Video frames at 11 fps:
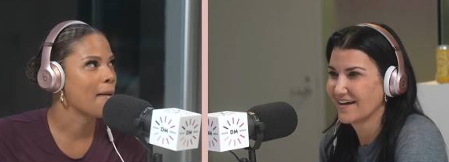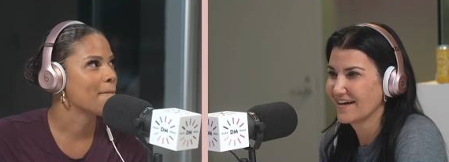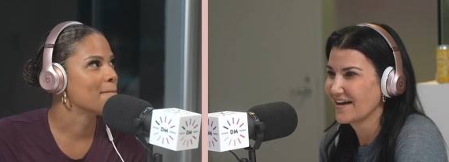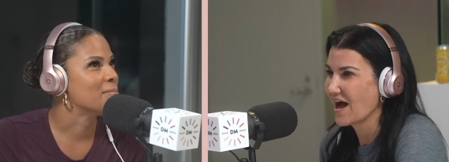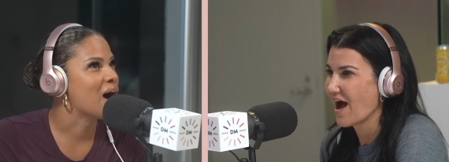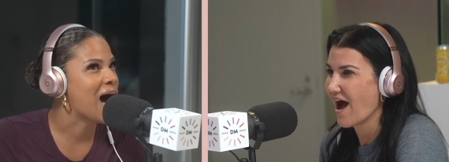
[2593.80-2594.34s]

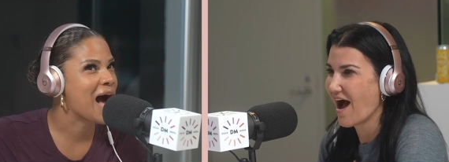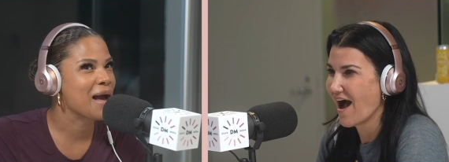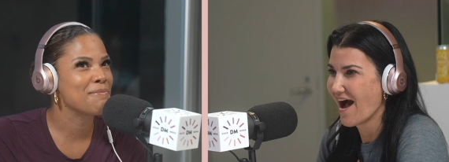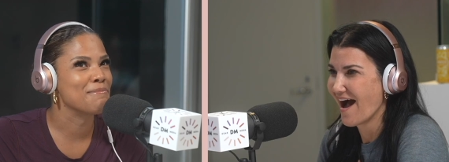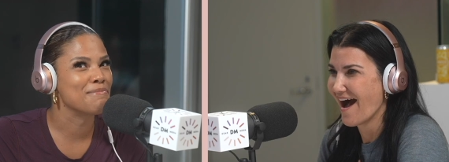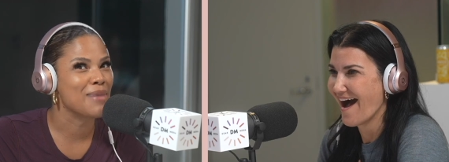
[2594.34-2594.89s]
Speaker 1: My
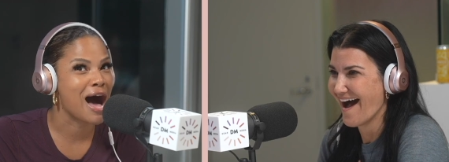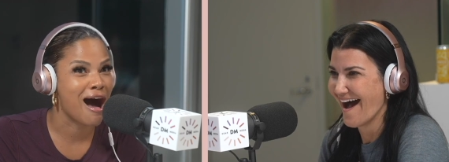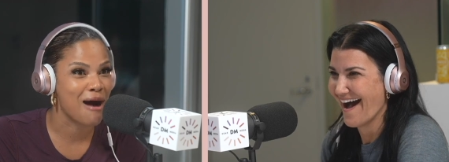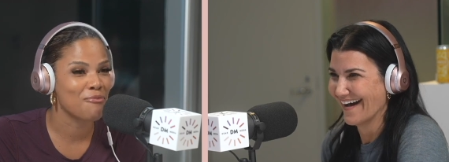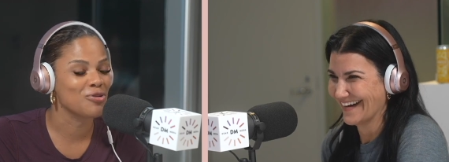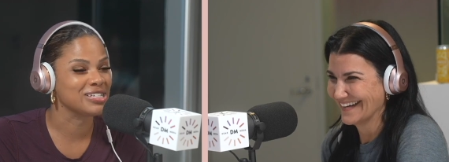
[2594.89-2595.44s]

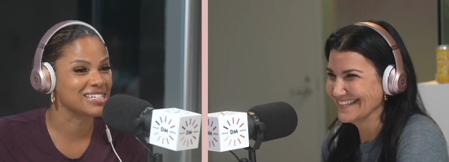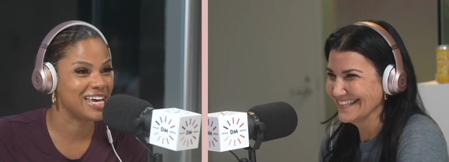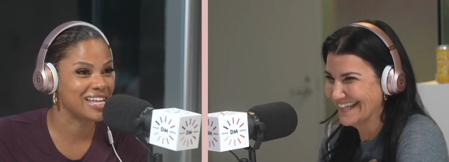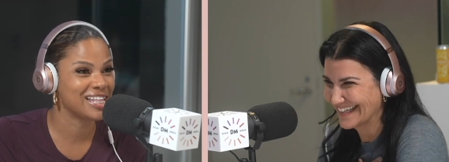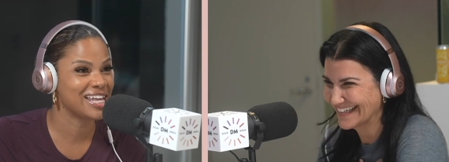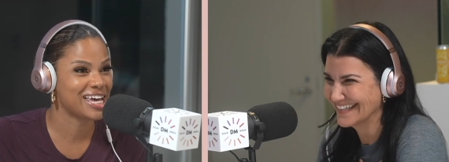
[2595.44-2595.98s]
mom was
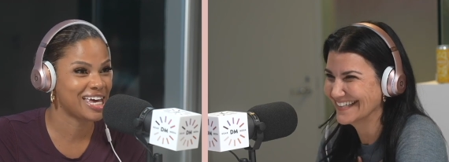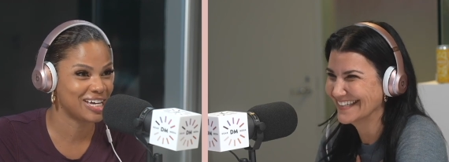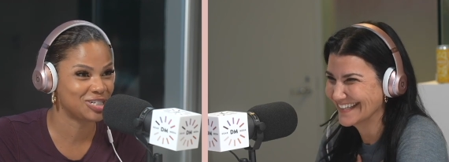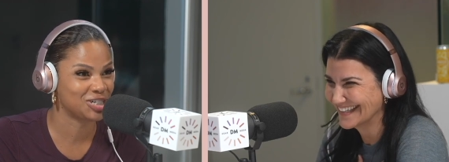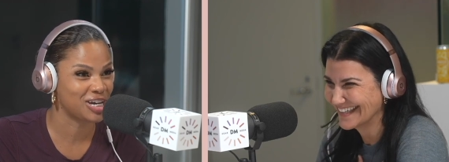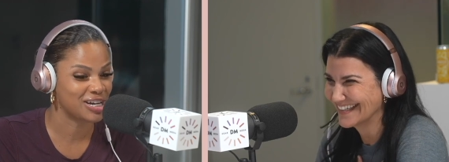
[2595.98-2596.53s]
in the
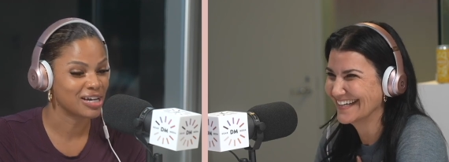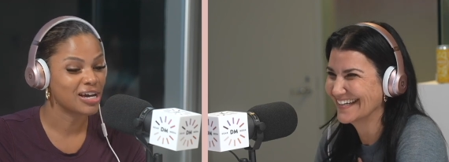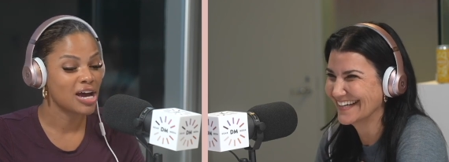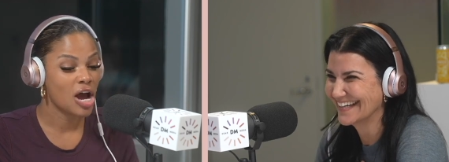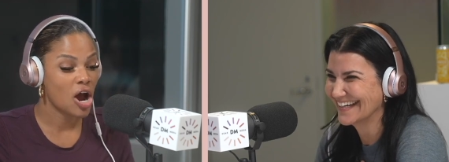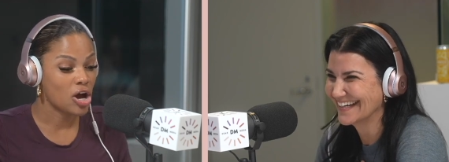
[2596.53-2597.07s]
kitchen,
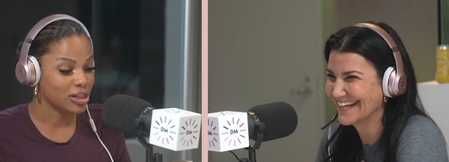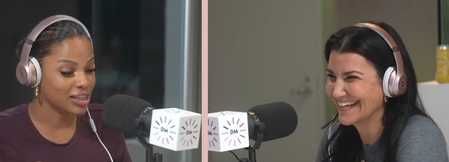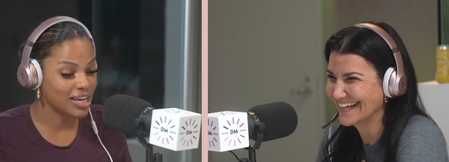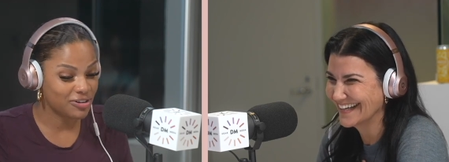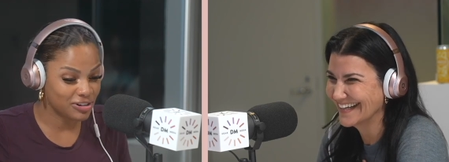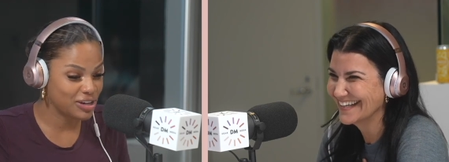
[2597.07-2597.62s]

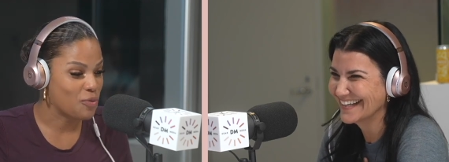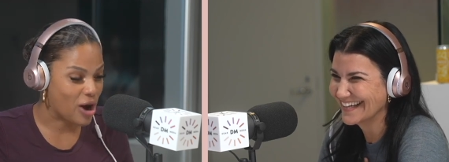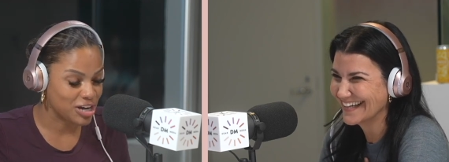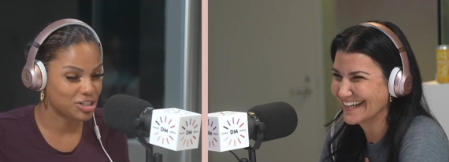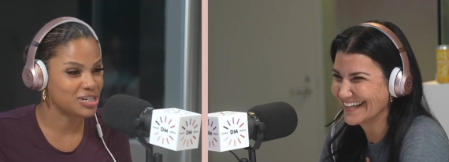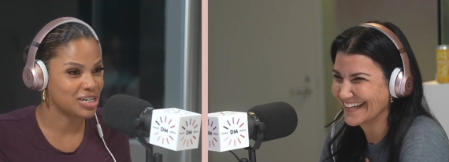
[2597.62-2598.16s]
literally
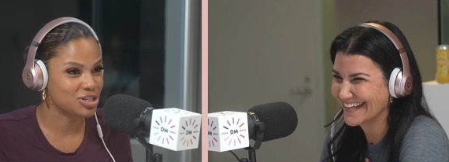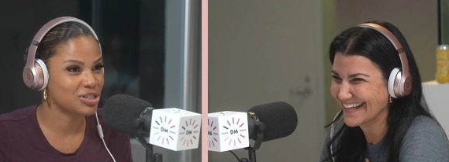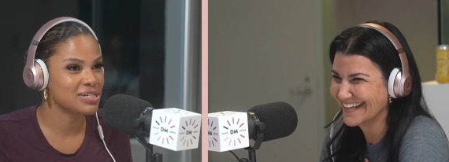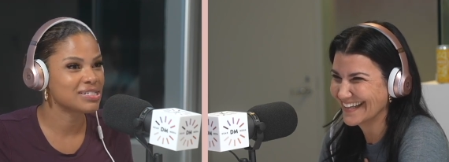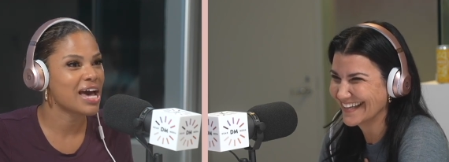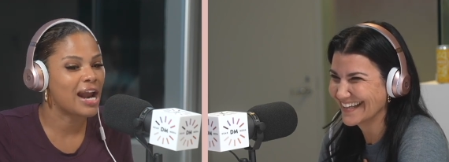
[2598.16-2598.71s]
washing
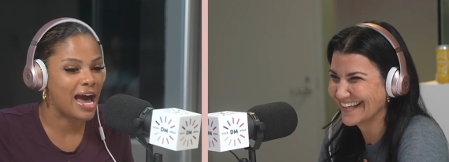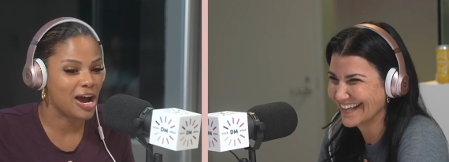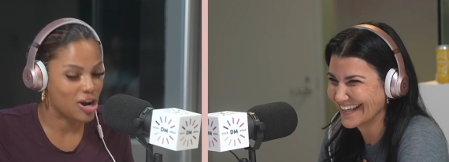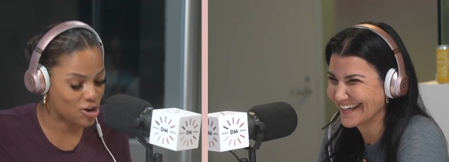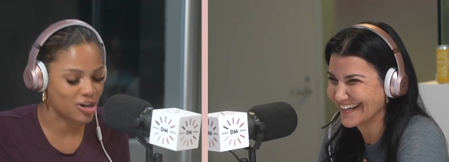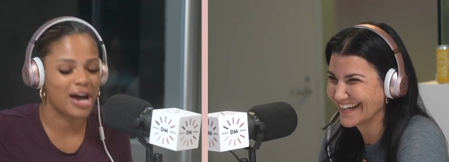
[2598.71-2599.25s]
dishes, and I
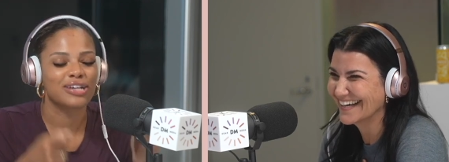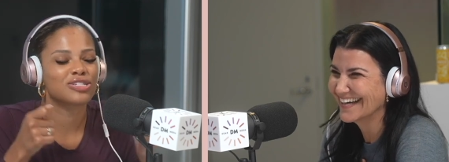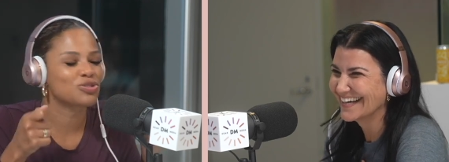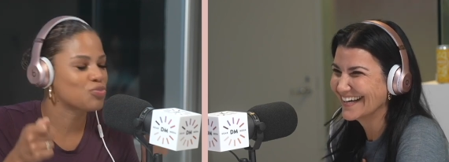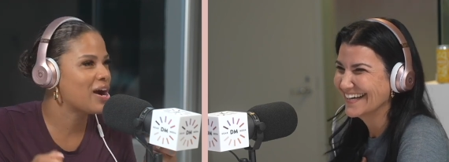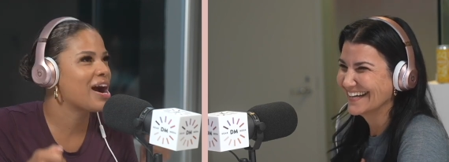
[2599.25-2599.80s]

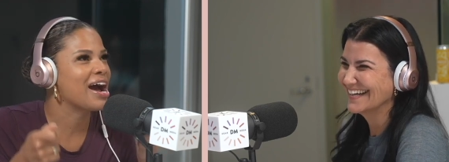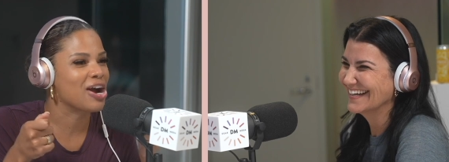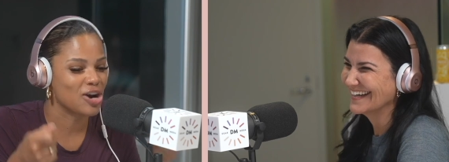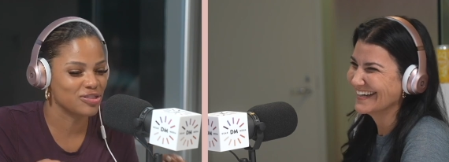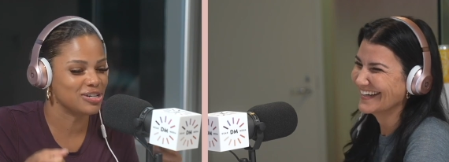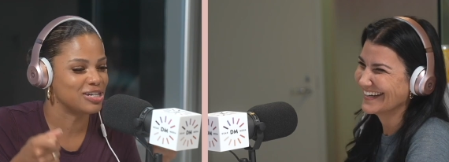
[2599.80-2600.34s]
swear I
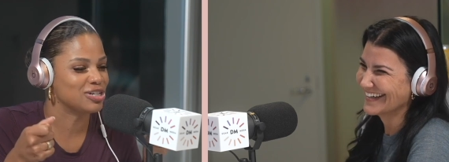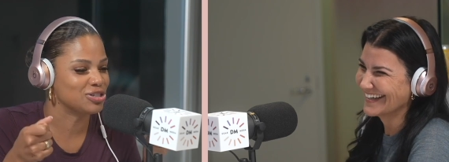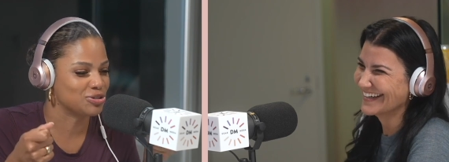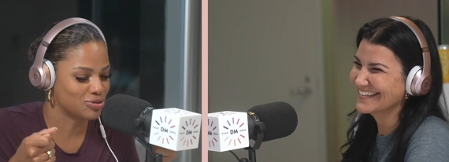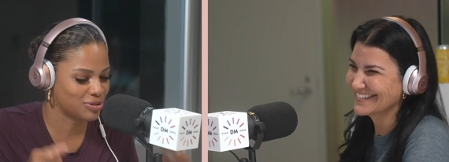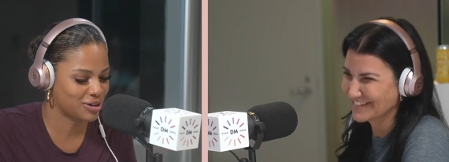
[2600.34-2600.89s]
heard the dish
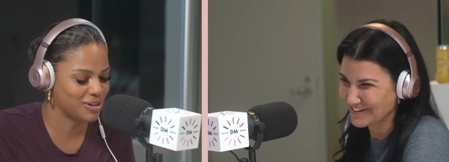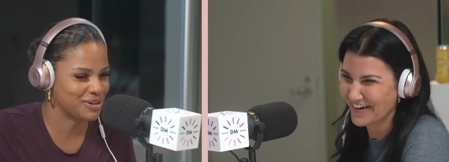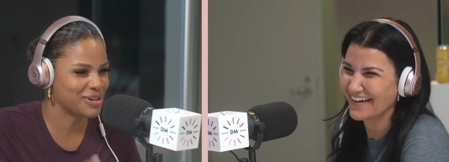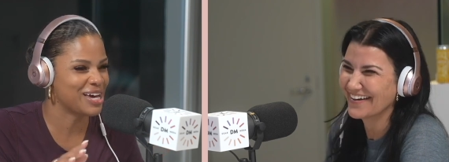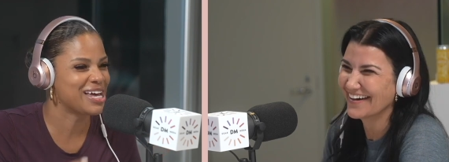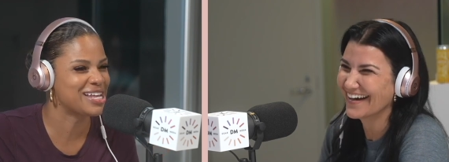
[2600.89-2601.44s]

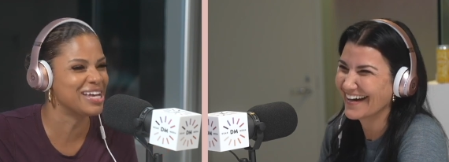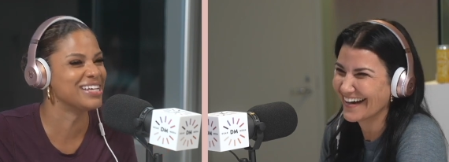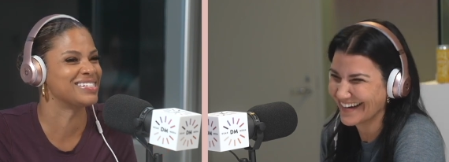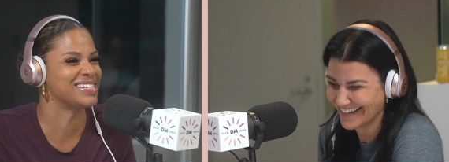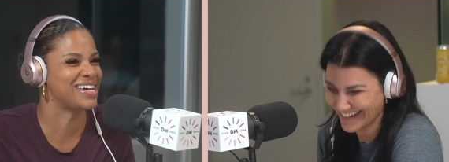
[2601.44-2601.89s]
in the